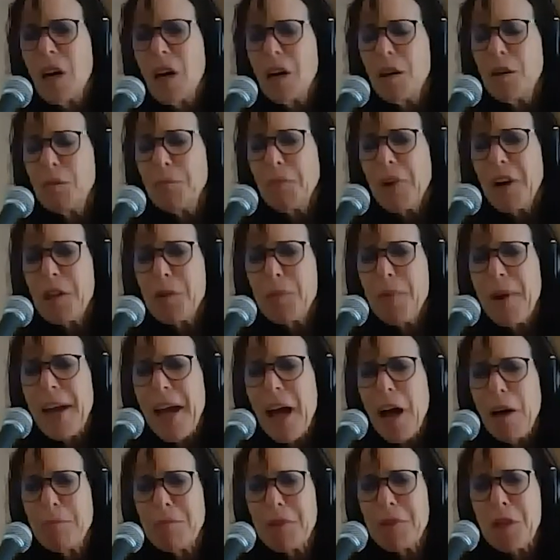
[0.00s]
By the way,
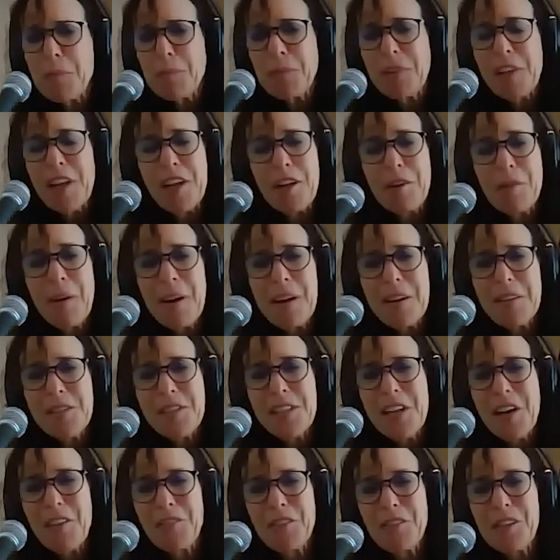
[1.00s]
how many playgrounds
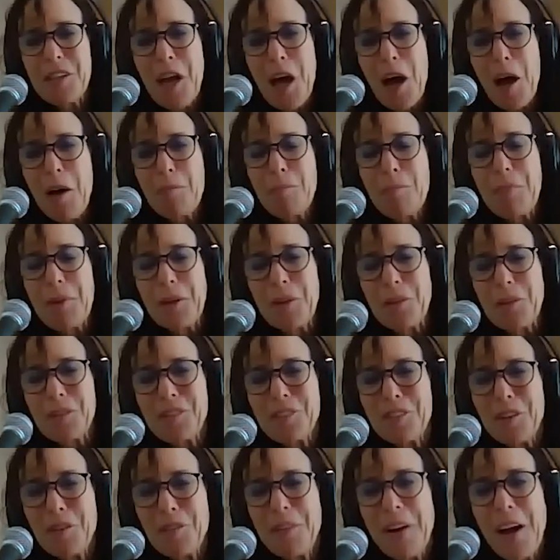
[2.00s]
have you now built
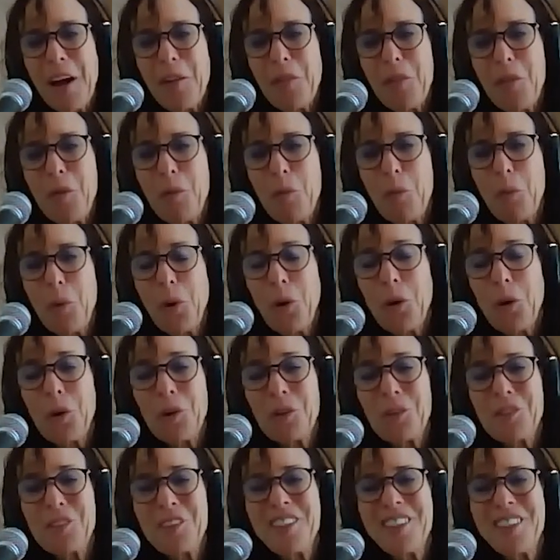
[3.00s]
around the world?